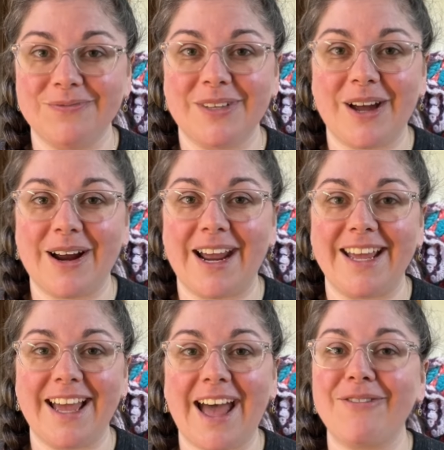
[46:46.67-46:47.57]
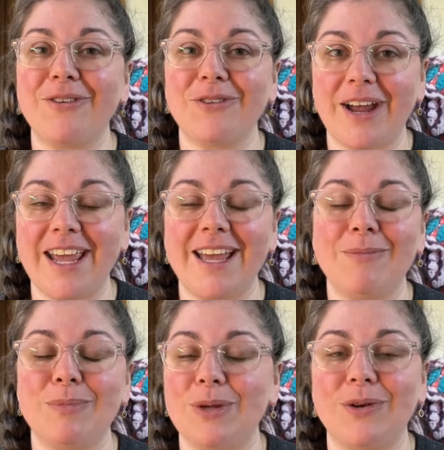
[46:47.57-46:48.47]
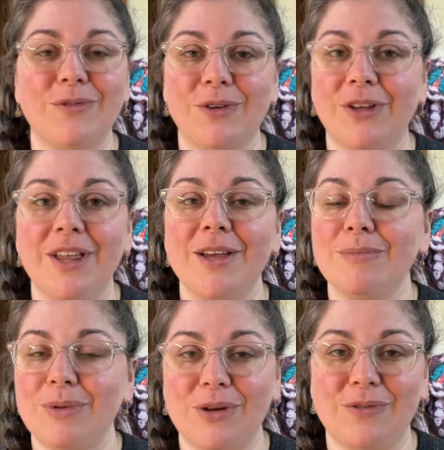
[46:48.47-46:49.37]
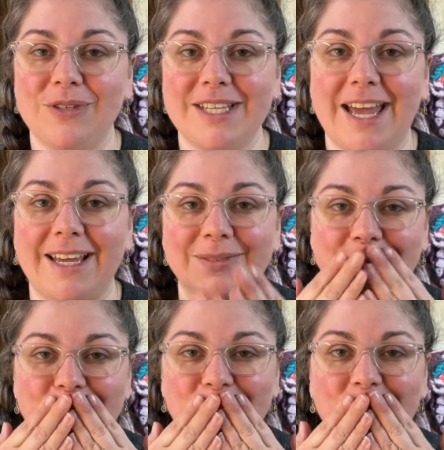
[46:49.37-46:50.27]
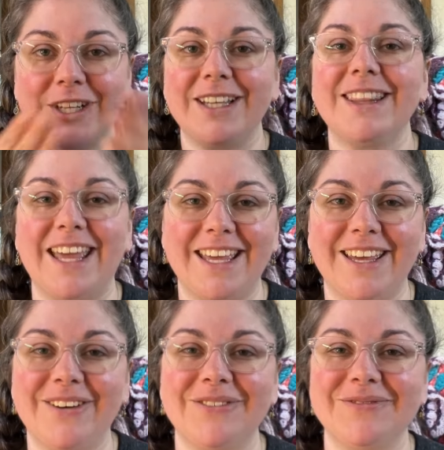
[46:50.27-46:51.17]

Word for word: All right, have a great and beautiful, beautiful day. Thank you.